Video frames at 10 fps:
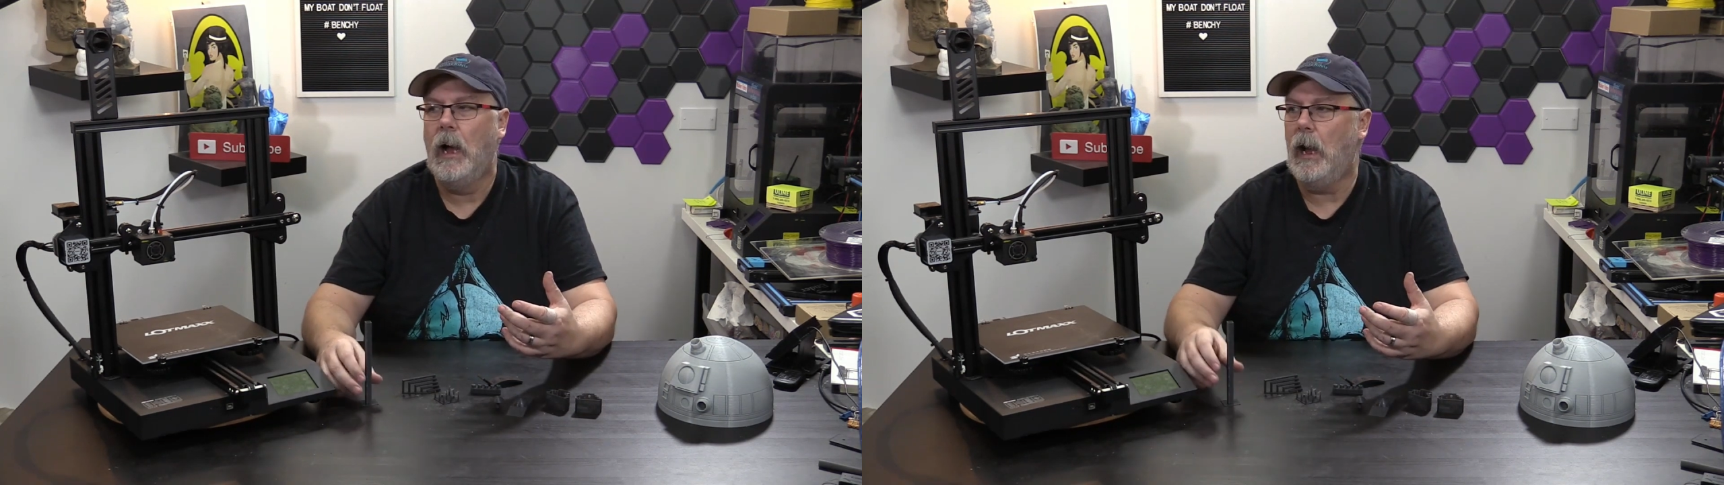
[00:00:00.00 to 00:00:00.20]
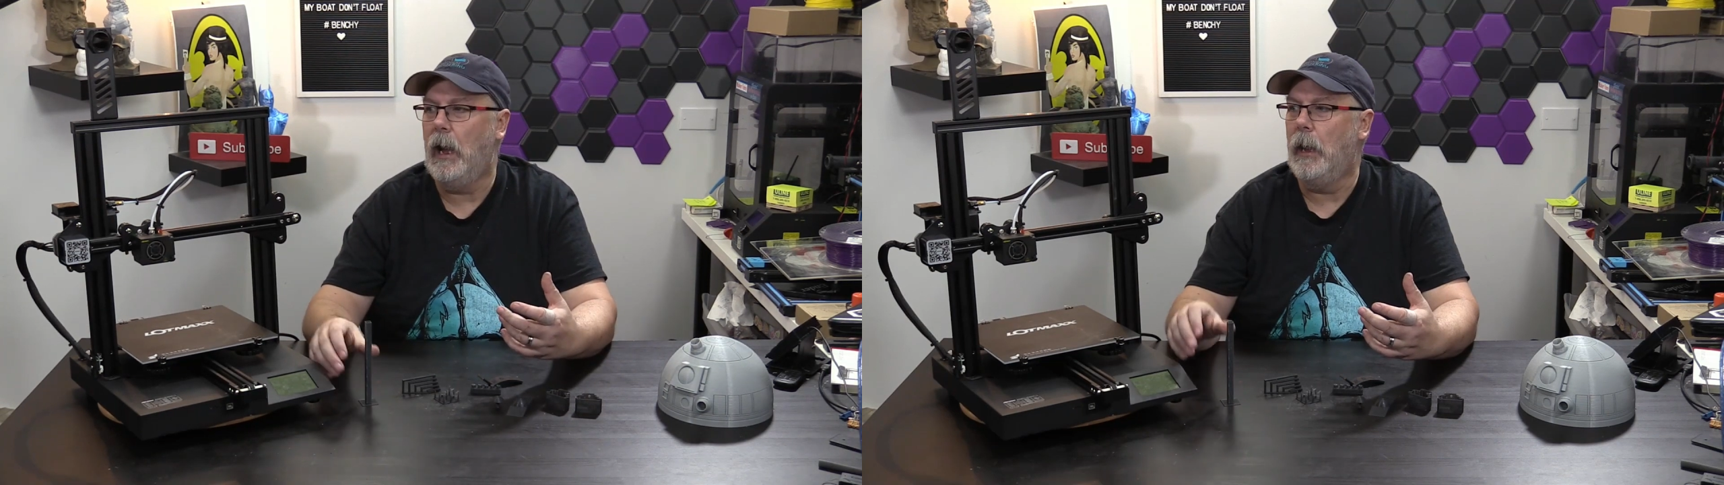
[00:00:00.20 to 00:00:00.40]

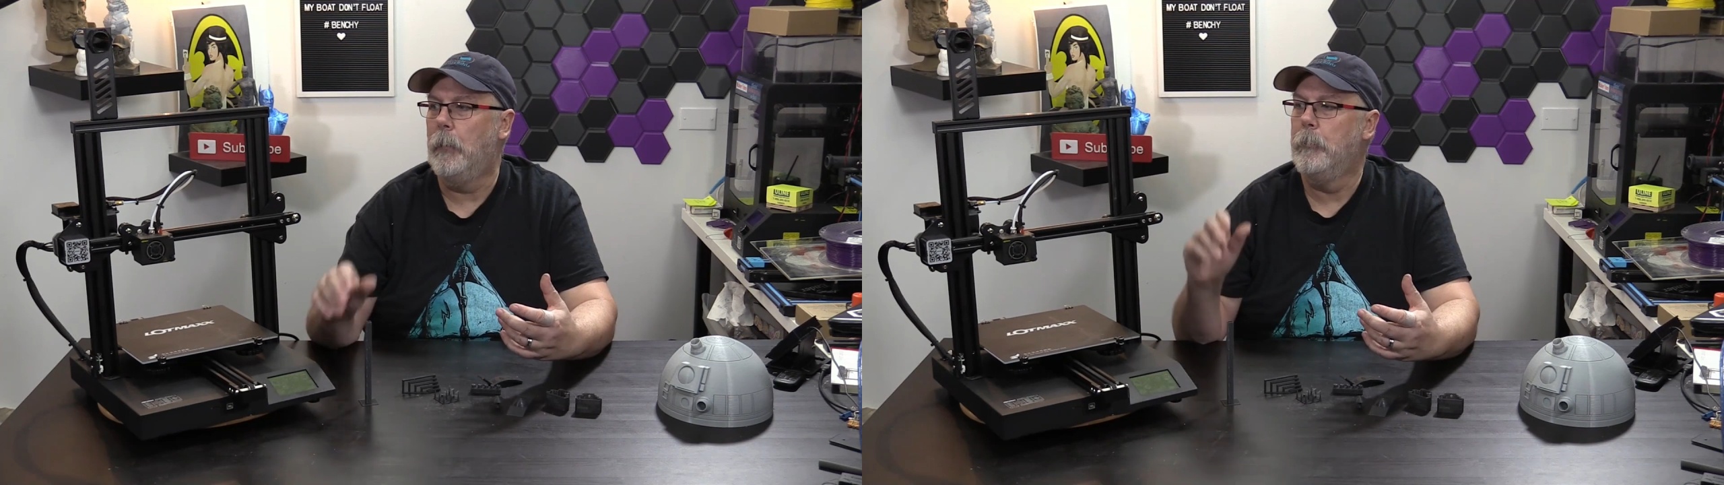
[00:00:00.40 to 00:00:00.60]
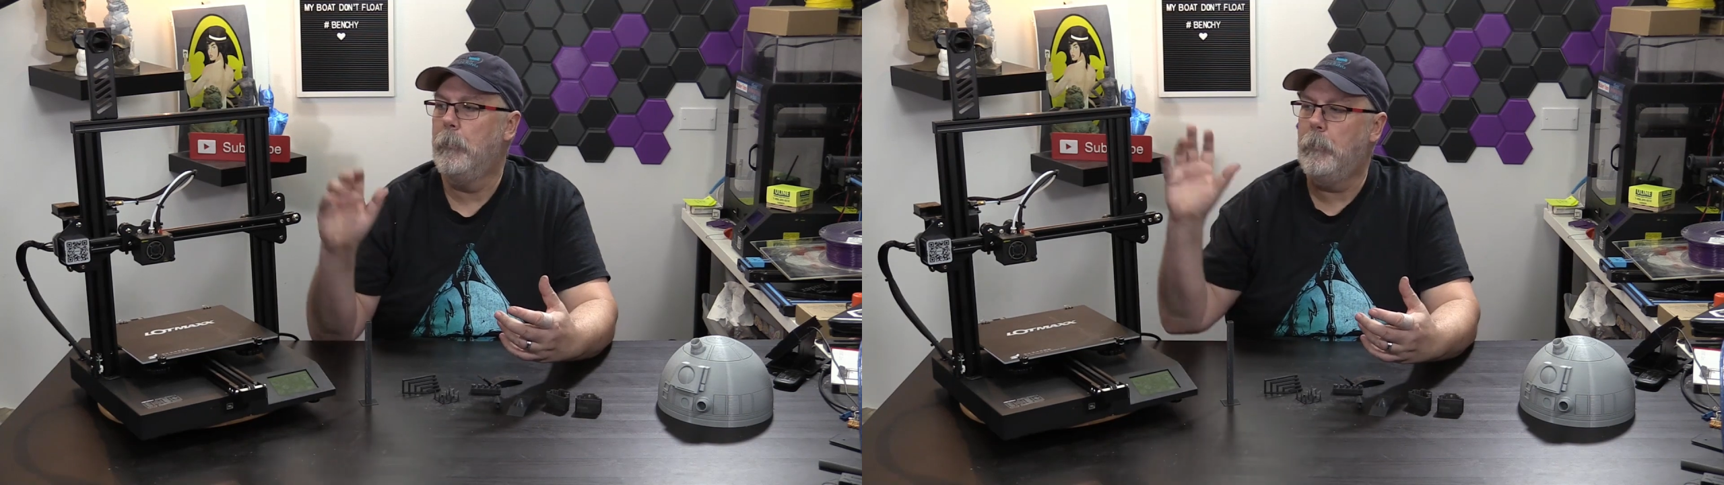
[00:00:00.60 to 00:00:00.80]

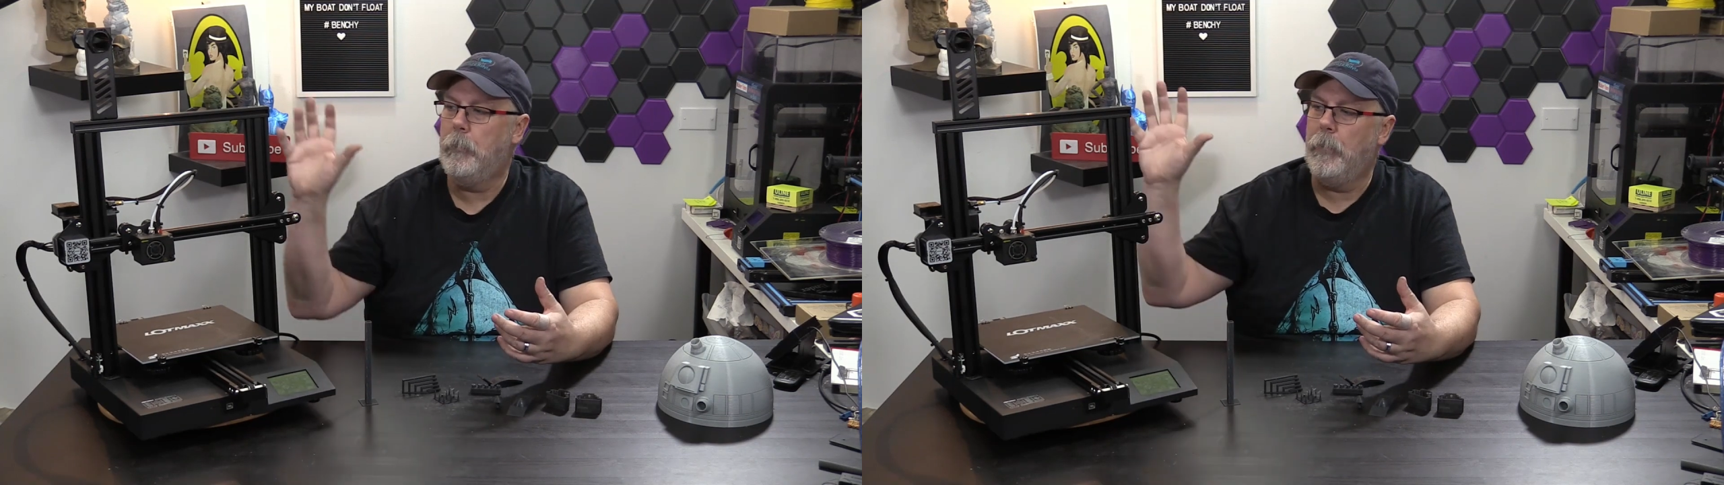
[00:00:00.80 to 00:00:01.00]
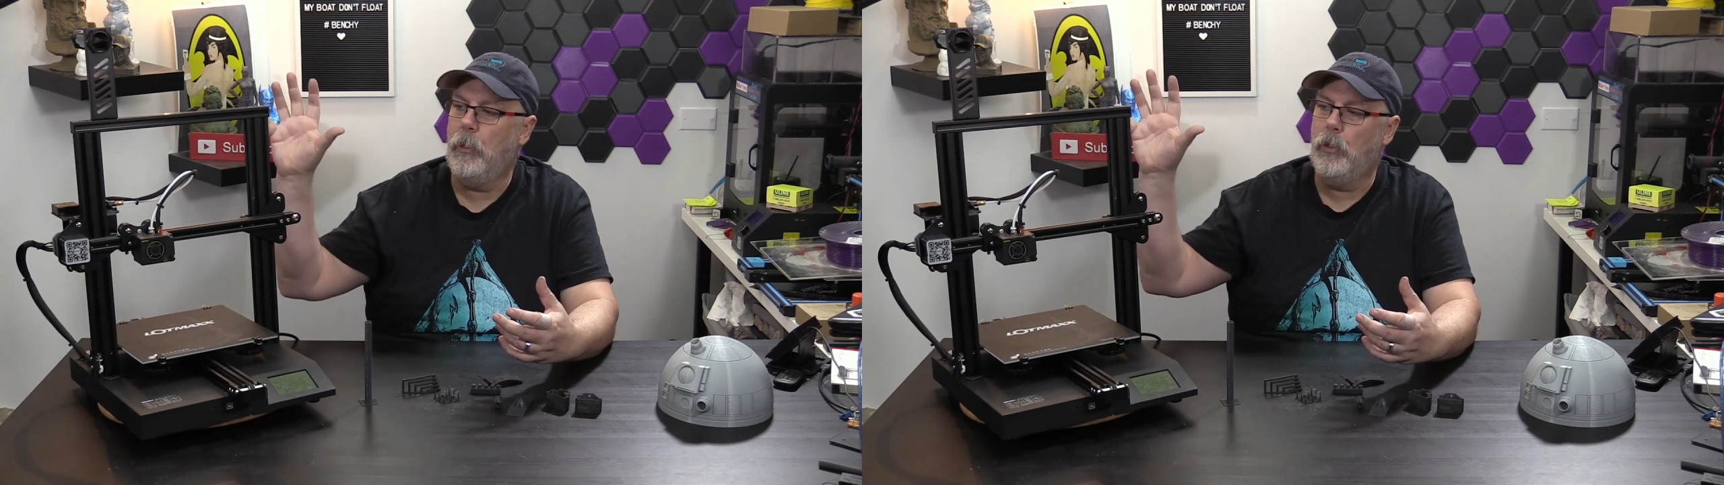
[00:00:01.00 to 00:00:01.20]
um,
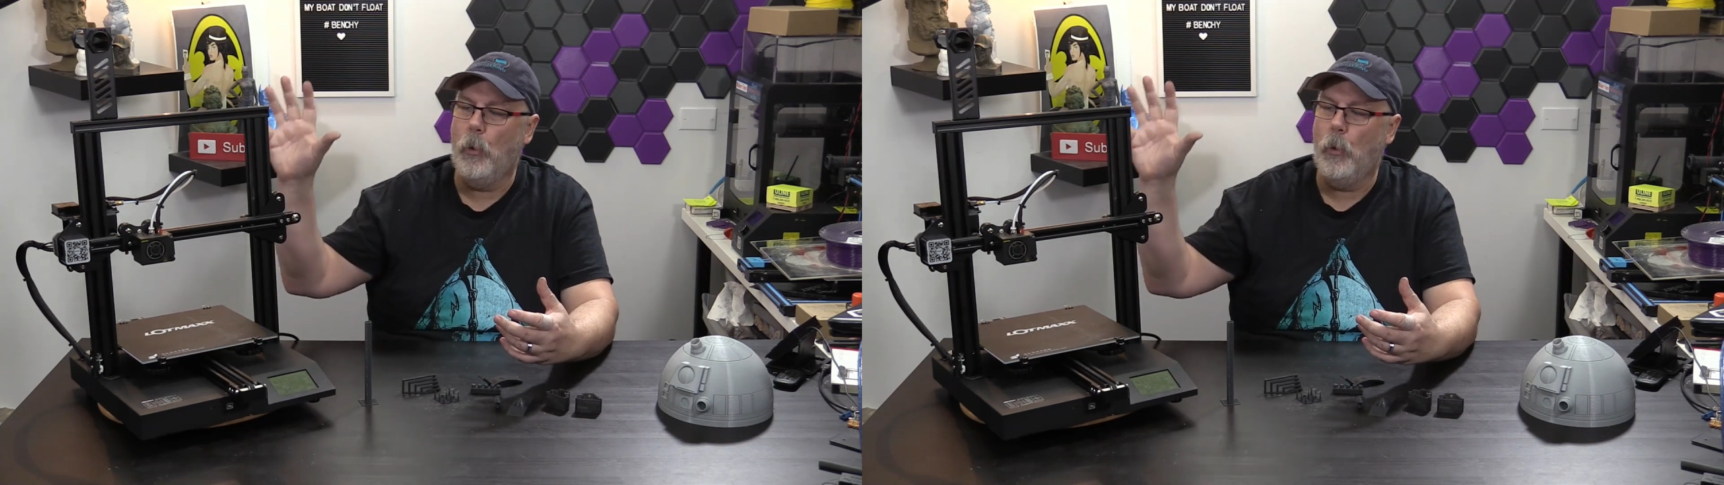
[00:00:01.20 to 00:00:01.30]
the